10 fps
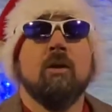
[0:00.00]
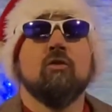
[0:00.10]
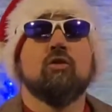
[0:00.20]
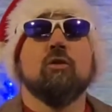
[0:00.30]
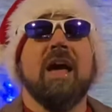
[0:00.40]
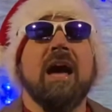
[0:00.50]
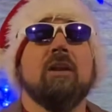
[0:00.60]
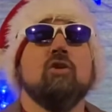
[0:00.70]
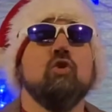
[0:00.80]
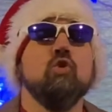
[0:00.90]
so
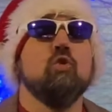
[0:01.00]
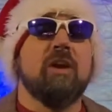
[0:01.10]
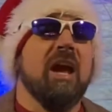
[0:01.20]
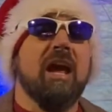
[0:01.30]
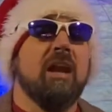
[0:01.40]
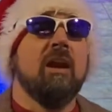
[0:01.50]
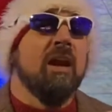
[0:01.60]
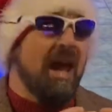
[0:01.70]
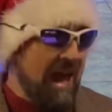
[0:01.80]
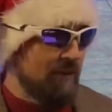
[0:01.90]
that you can
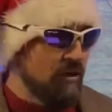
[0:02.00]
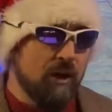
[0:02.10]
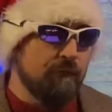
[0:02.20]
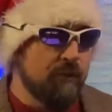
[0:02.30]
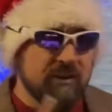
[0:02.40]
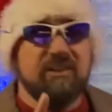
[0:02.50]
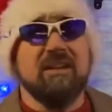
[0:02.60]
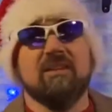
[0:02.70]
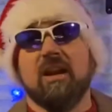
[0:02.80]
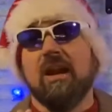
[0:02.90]
have enough for the
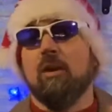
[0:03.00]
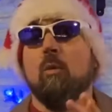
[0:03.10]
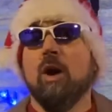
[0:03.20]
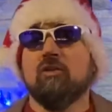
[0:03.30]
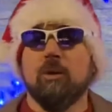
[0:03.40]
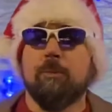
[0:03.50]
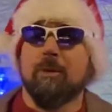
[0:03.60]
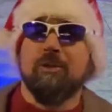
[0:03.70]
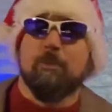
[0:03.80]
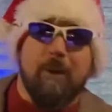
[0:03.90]
season. And I don't want you to put
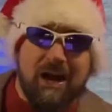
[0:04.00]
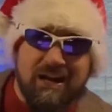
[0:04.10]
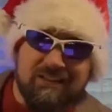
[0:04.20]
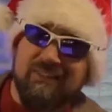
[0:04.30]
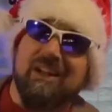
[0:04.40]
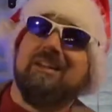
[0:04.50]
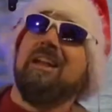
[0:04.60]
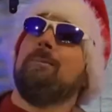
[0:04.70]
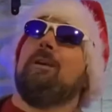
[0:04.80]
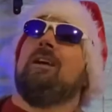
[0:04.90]
them in your pockets. You got to
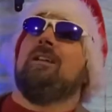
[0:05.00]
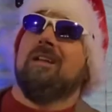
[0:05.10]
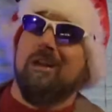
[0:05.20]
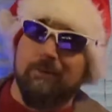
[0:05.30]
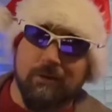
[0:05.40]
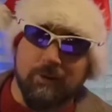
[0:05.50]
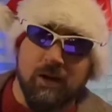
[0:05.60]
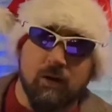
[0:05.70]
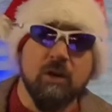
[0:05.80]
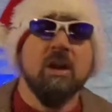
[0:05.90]
take them in. You got to put them
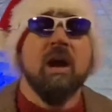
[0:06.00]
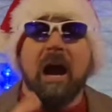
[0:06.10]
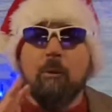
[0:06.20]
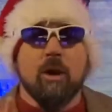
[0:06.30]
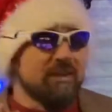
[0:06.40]
out. I want